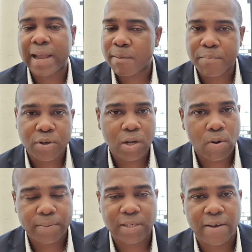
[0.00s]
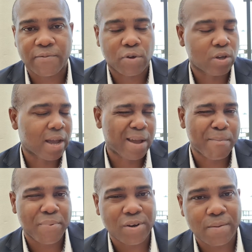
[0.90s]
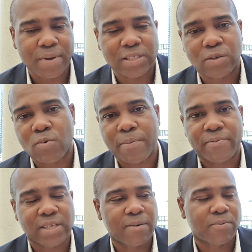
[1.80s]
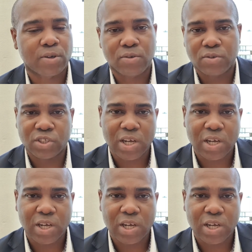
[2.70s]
can build a website for you. I can build a basic website for you.